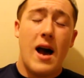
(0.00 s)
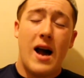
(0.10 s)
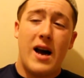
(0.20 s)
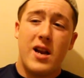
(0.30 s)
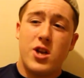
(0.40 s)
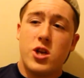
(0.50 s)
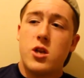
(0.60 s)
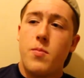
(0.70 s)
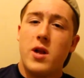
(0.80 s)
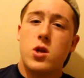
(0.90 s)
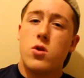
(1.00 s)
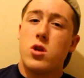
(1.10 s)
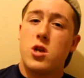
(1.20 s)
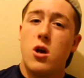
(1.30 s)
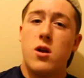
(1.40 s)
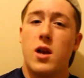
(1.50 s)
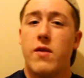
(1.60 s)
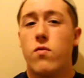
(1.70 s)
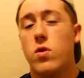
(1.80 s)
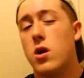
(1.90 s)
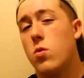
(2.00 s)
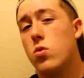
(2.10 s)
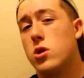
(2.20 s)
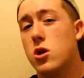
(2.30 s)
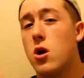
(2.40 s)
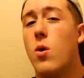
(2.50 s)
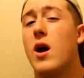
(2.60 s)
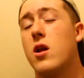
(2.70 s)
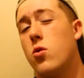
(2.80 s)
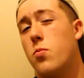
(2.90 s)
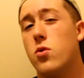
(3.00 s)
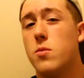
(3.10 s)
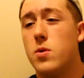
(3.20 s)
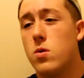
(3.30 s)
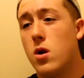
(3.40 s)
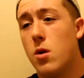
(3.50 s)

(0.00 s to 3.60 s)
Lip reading: and it just depends on the certain level that you want to go at in your bodybuilding.